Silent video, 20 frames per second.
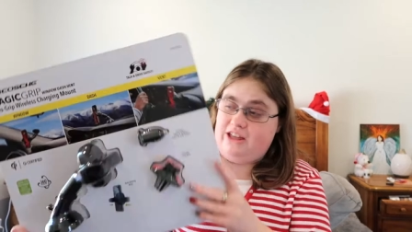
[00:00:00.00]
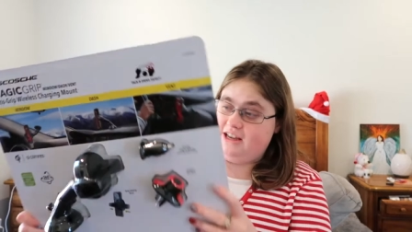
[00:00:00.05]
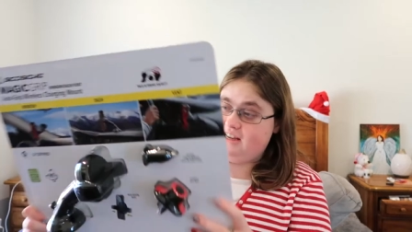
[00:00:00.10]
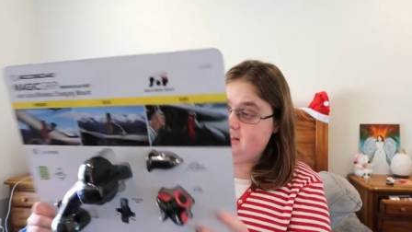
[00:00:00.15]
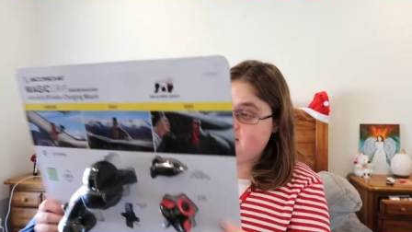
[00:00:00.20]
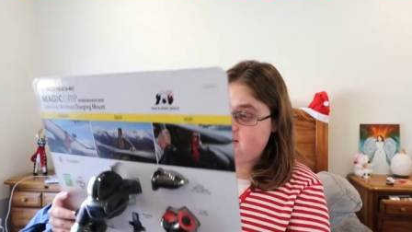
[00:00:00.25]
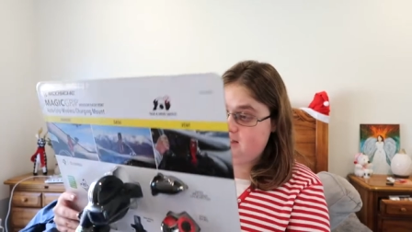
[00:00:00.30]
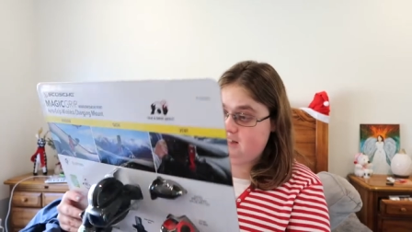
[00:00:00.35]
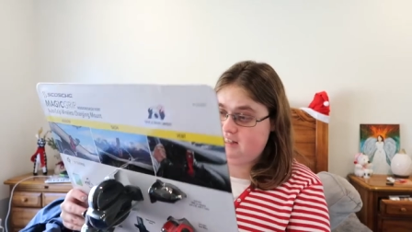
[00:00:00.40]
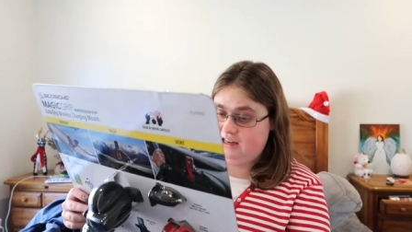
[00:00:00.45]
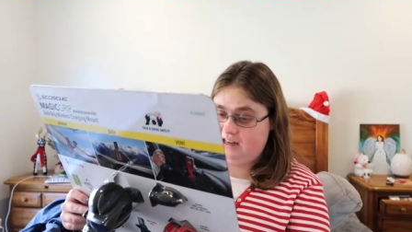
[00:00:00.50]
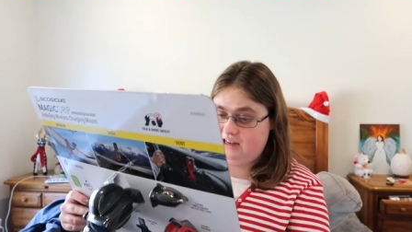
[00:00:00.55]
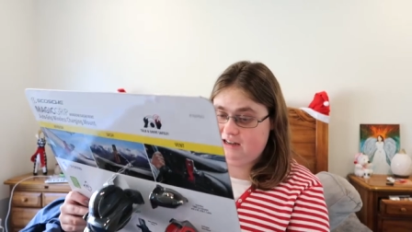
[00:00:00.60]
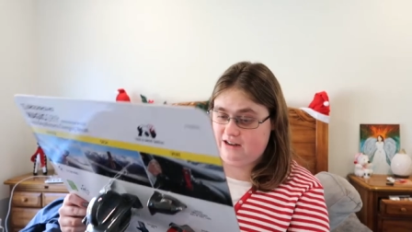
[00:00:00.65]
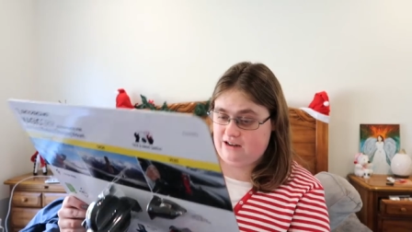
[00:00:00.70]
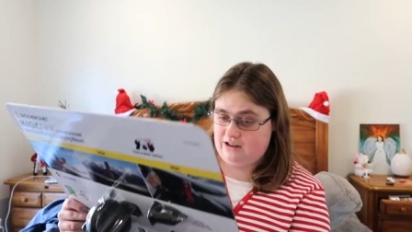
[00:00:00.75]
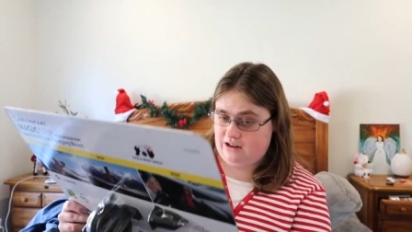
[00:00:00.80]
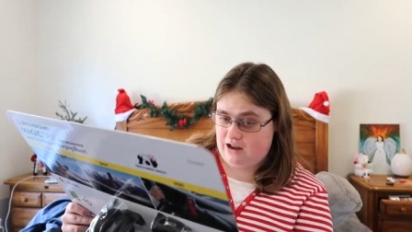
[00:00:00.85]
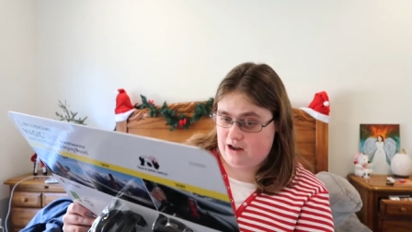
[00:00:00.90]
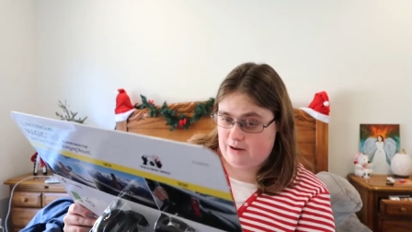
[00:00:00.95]
this.
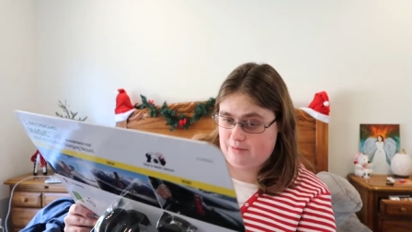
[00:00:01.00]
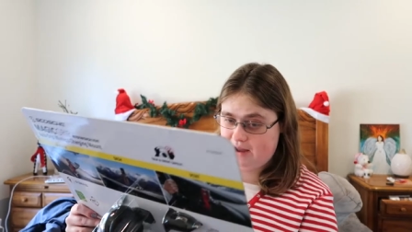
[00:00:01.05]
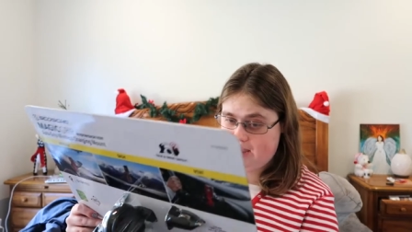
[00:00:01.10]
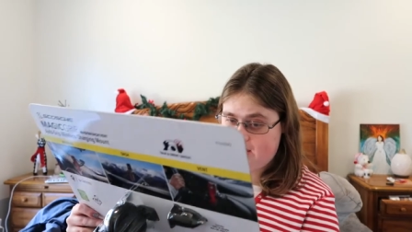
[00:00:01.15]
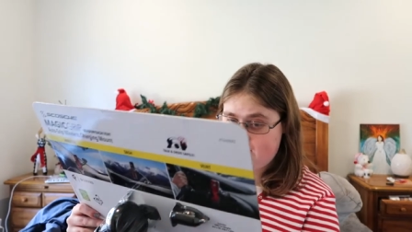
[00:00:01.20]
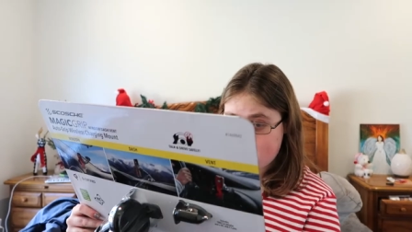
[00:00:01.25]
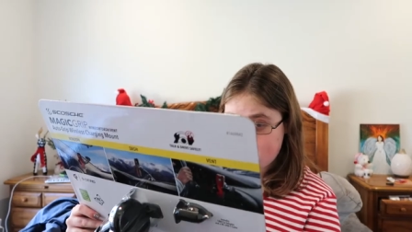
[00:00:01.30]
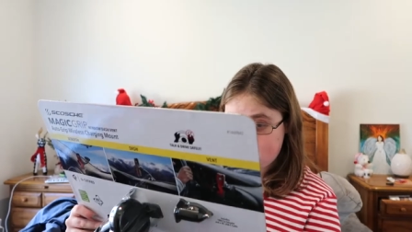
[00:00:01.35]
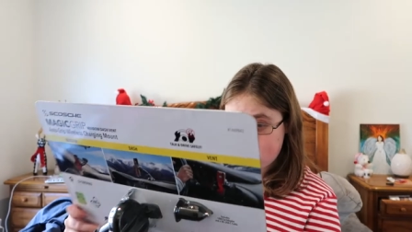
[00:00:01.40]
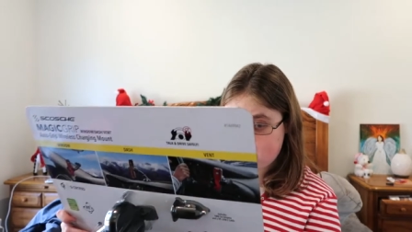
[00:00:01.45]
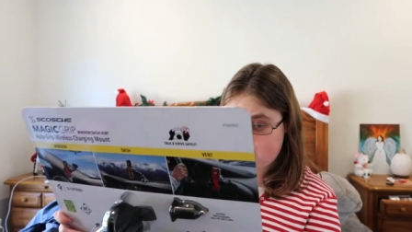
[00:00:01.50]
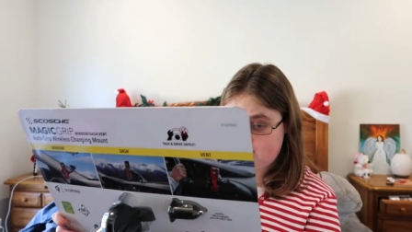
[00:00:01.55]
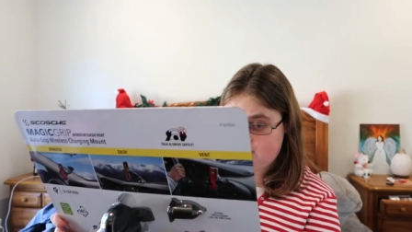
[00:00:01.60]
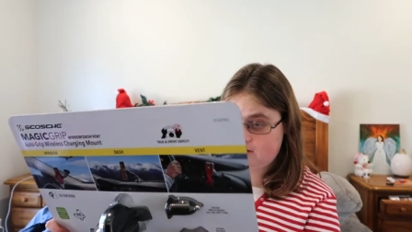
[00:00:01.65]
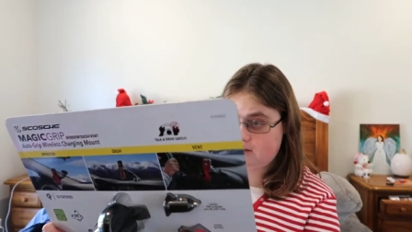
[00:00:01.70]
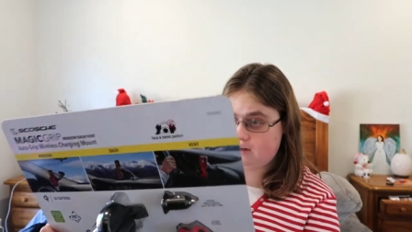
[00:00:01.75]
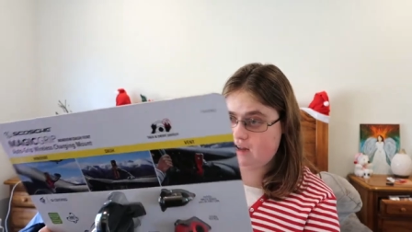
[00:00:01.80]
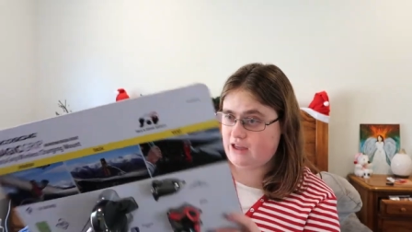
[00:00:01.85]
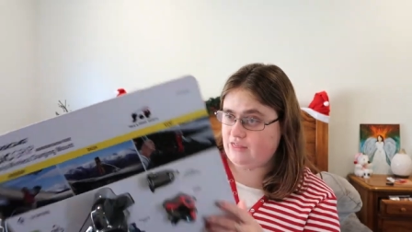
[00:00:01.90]
Um, I haven't,